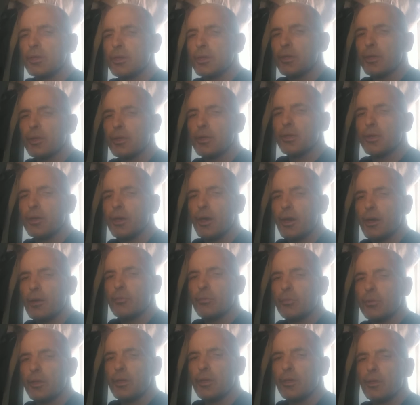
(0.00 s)
Get it
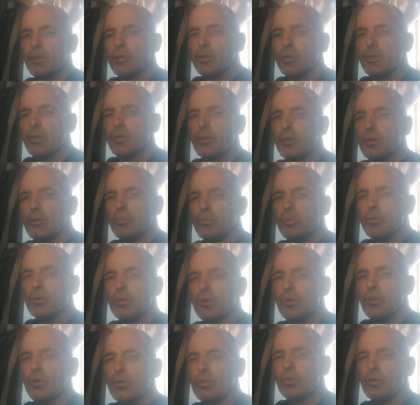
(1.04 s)
up there and that'll be,
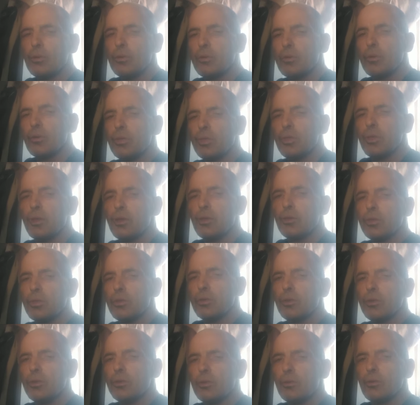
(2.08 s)
oh, look what they're
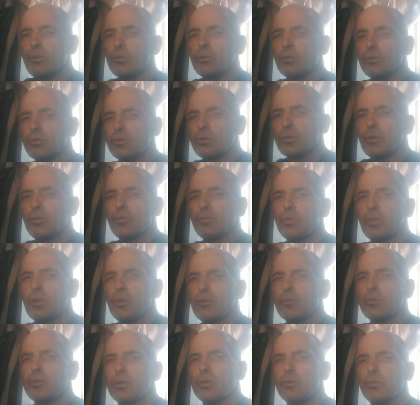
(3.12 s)
doing, all the stuff
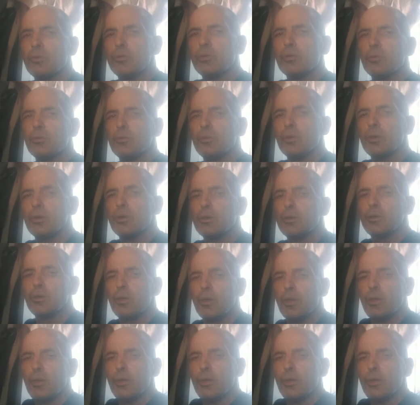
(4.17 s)
they've given away.